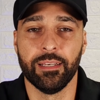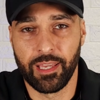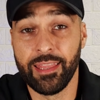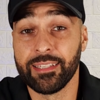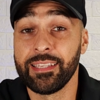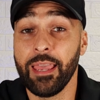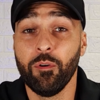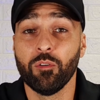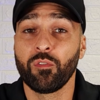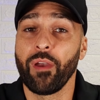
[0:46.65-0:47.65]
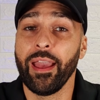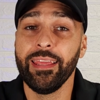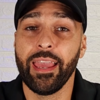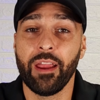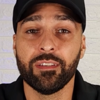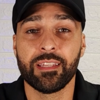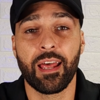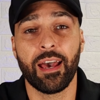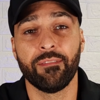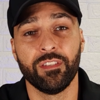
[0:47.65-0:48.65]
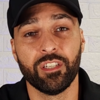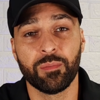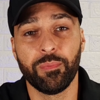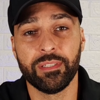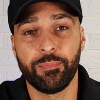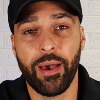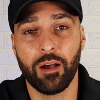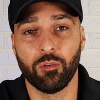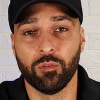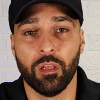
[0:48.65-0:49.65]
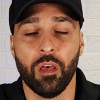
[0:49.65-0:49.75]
And the same goes for any areas that have just been spackled.